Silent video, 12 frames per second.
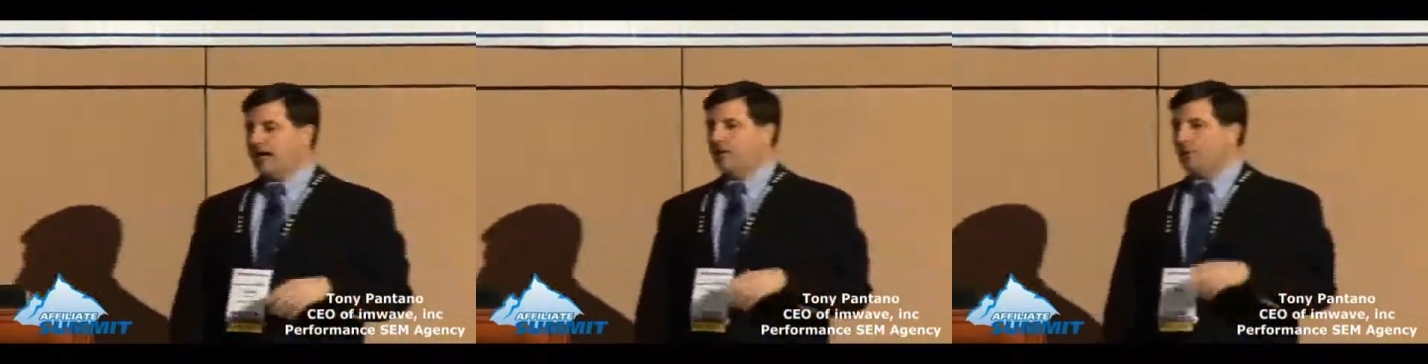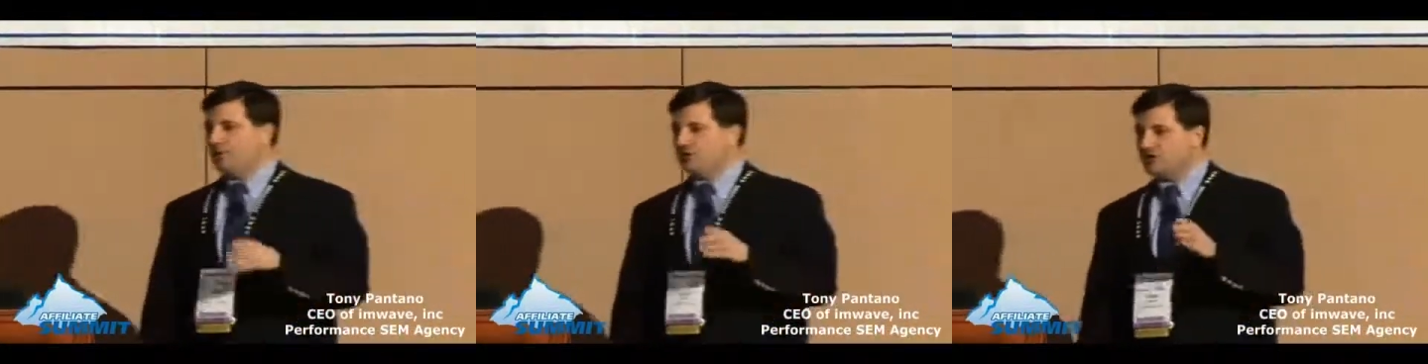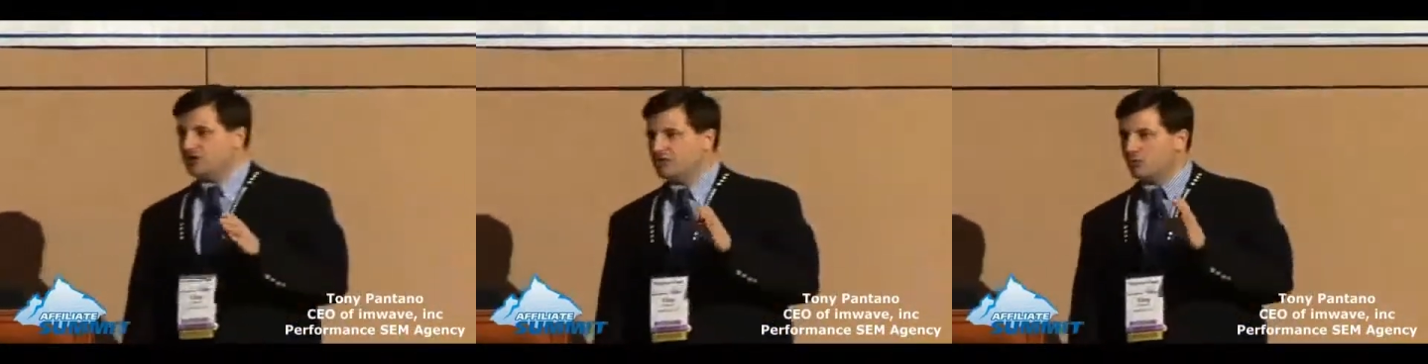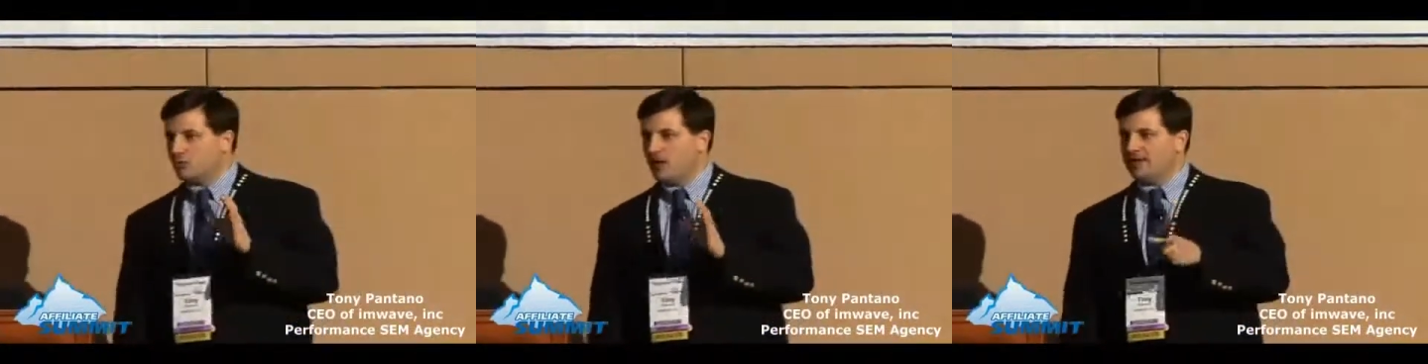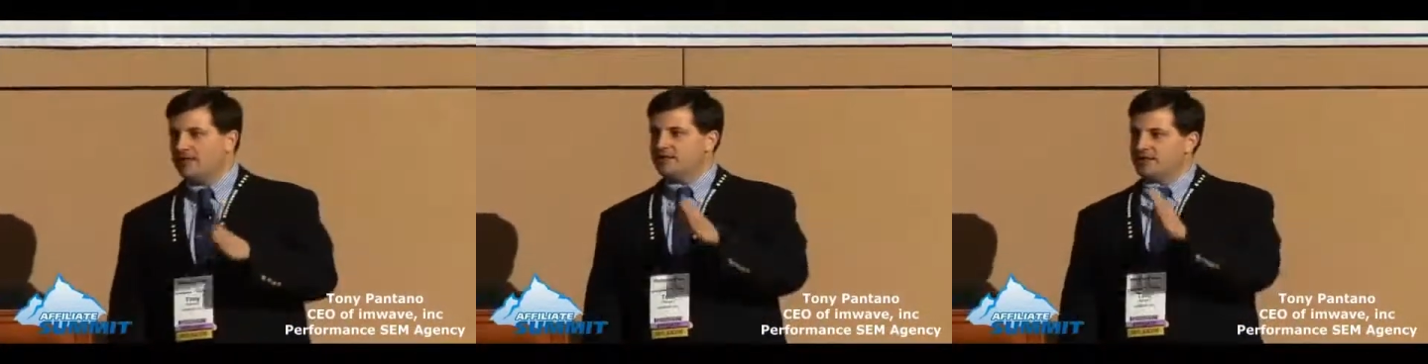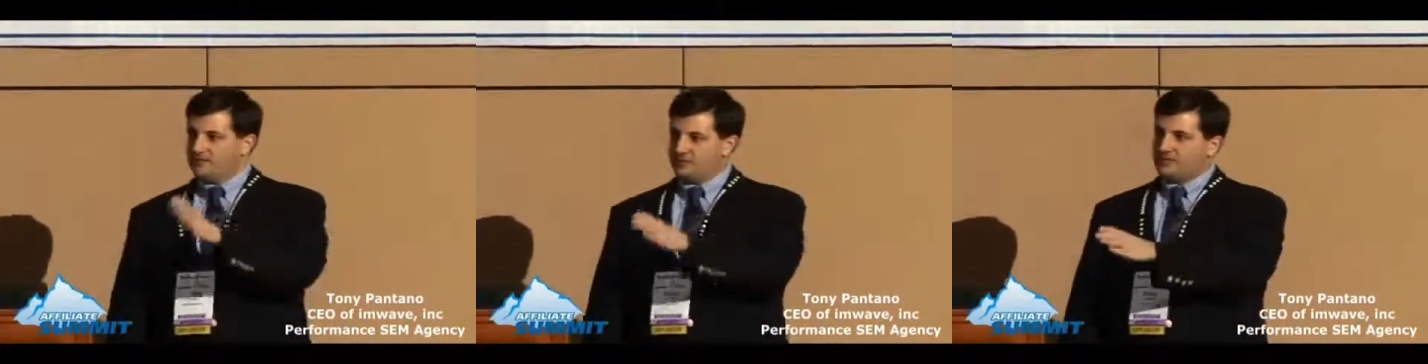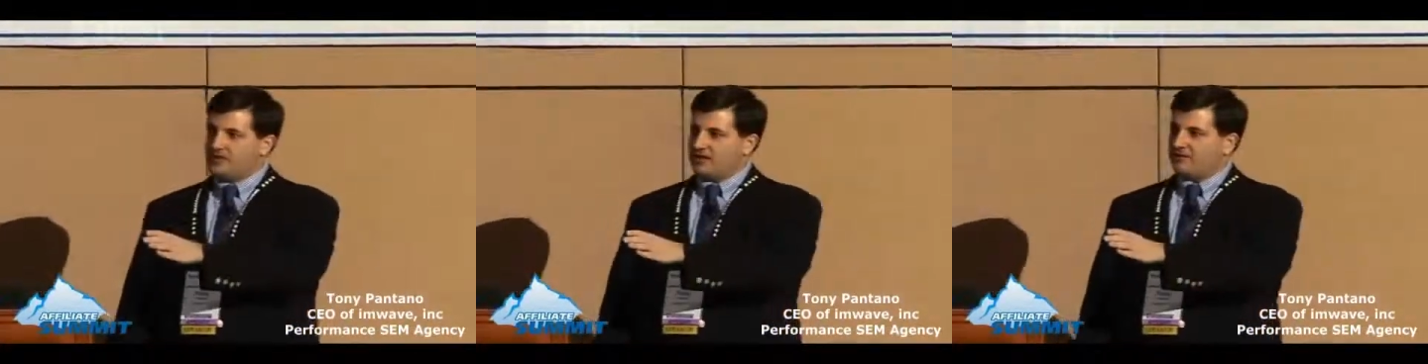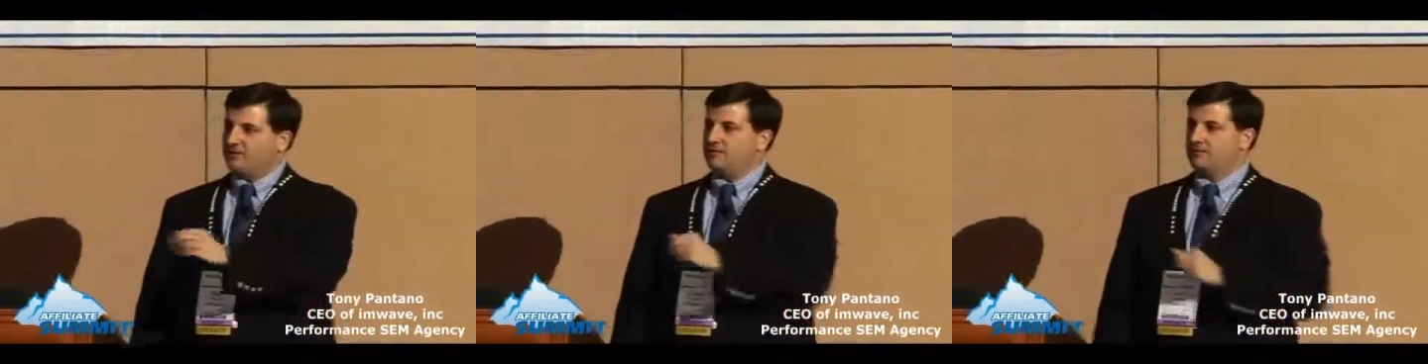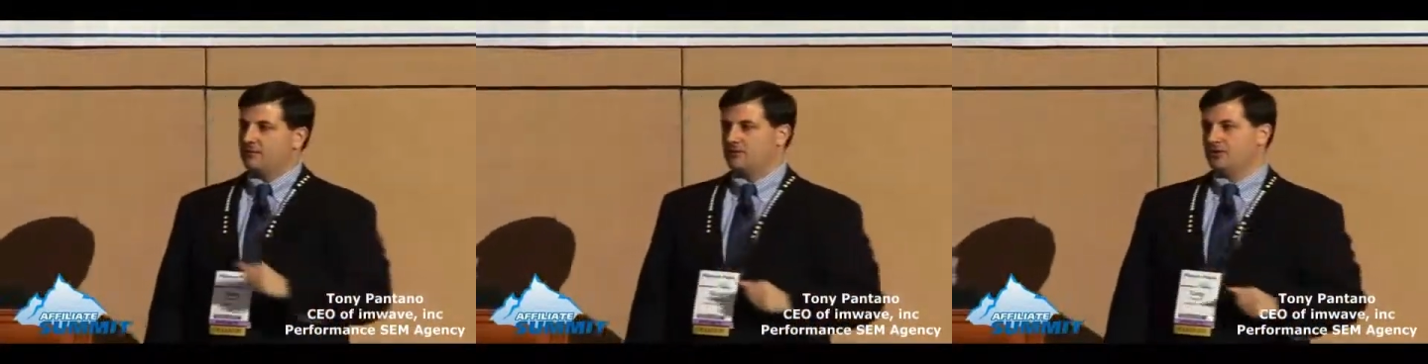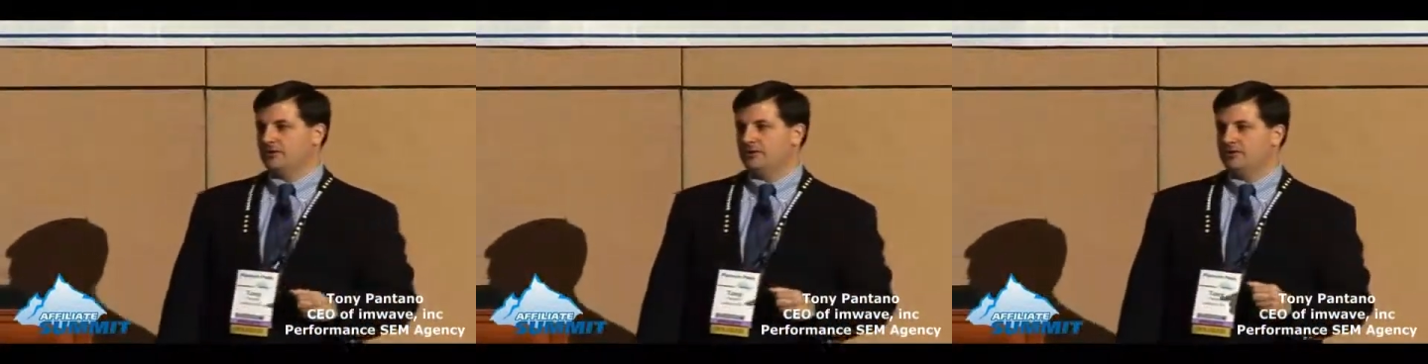and we would just run it and check for conversion.